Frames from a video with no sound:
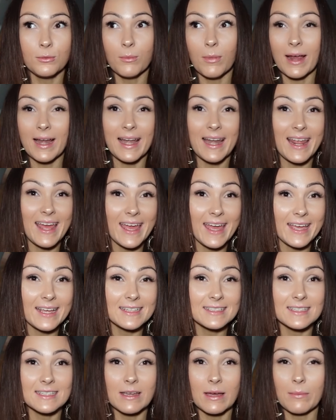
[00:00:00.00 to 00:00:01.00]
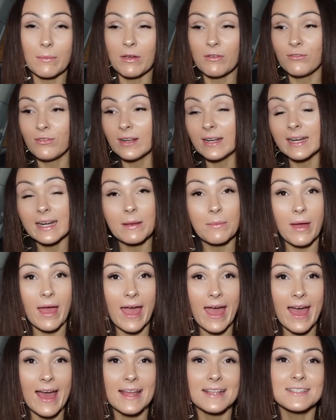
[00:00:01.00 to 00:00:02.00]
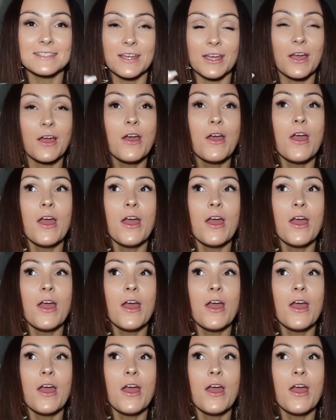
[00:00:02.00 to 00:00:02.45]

my legs am i feeling it in my hands like